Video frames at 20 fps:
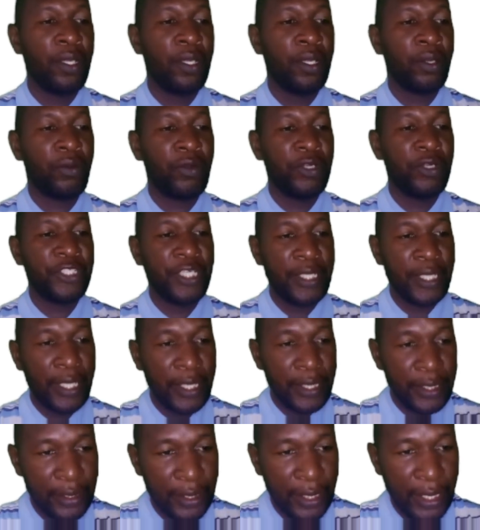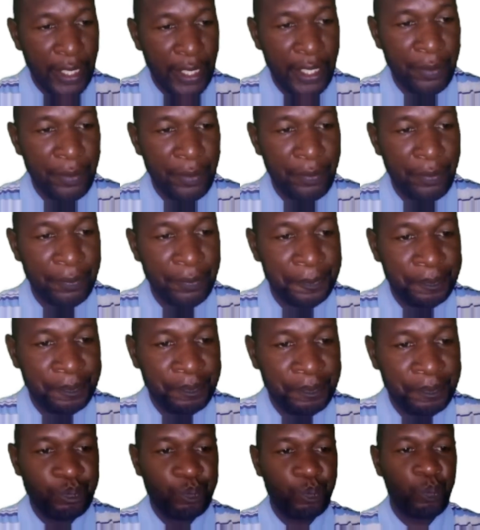Question 9a.
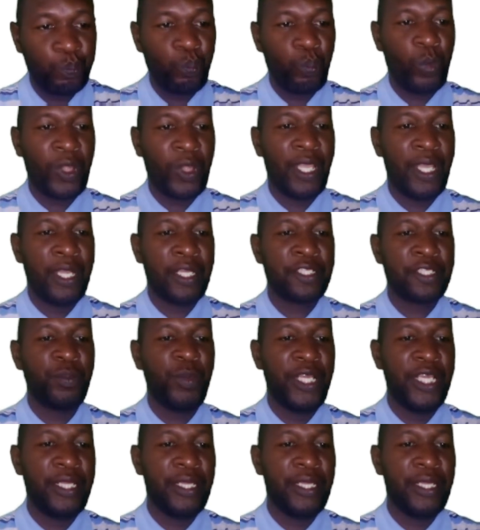Explain